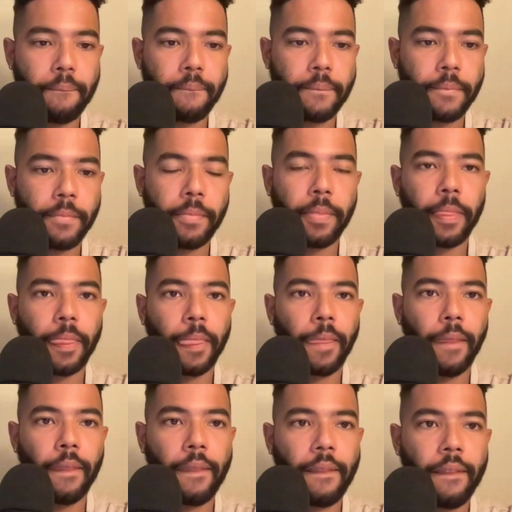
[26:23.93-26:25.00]

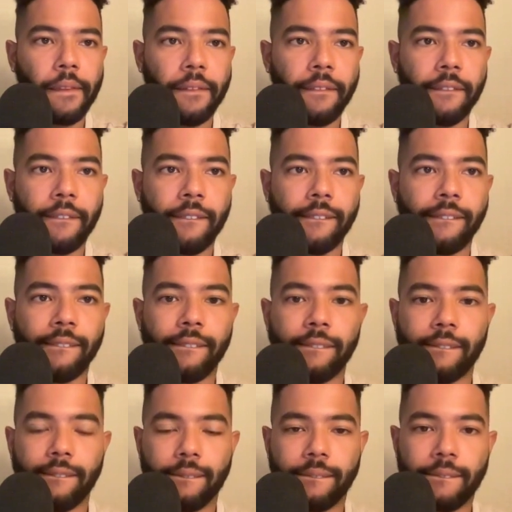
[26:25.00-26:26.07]

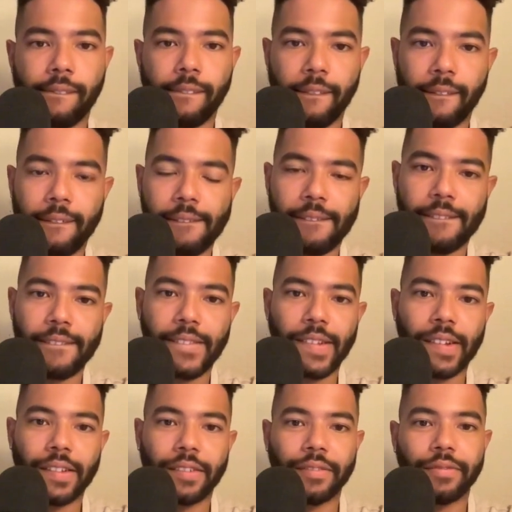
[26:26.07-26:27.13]

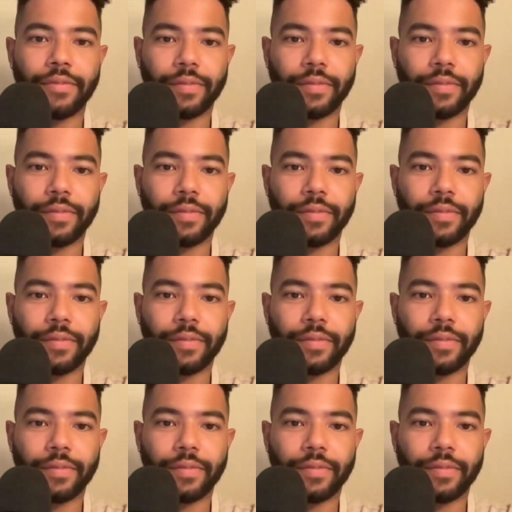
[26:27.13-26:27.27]
This person isn't speaking.